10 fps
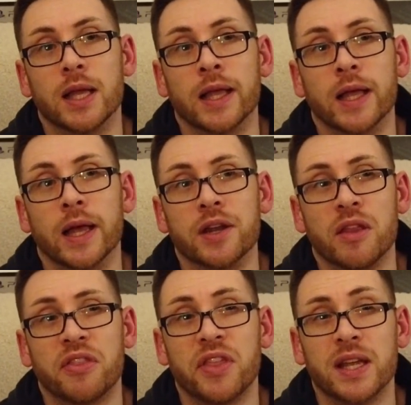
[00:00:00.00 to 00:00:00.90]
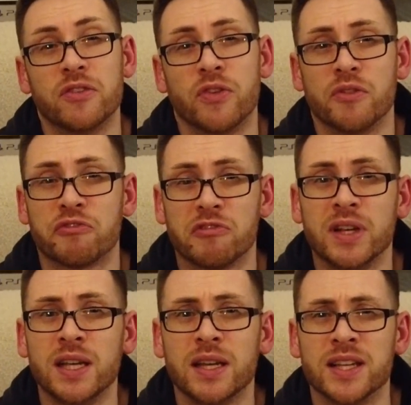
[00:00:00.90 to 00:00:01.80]
And I think for the
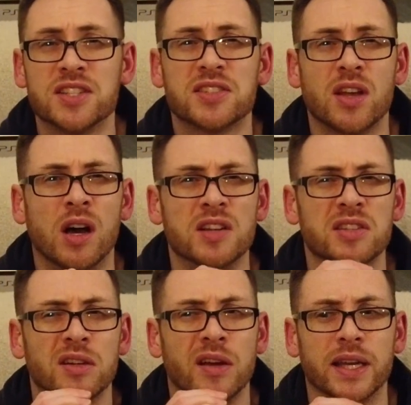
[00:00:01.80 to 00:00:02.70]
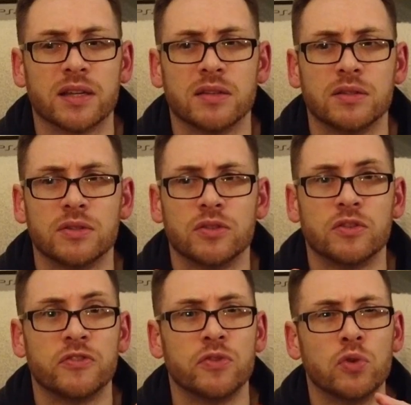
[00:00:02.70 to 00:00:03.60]
3 it starts at like
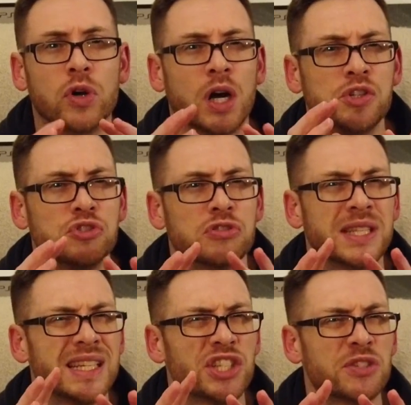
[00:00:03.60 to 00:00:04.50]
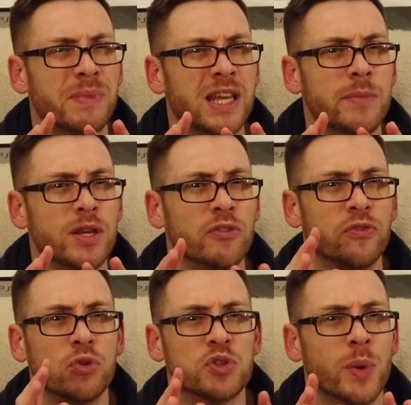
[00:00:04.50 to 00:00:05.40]
400-ish maybe, or
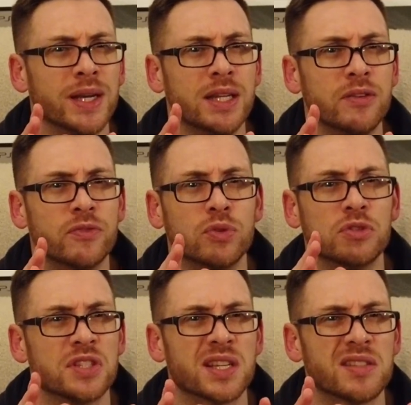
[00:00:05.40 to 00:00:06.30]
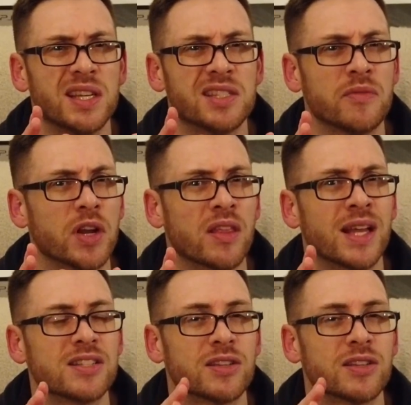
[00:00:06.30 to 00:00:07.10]
420, 460, something like that.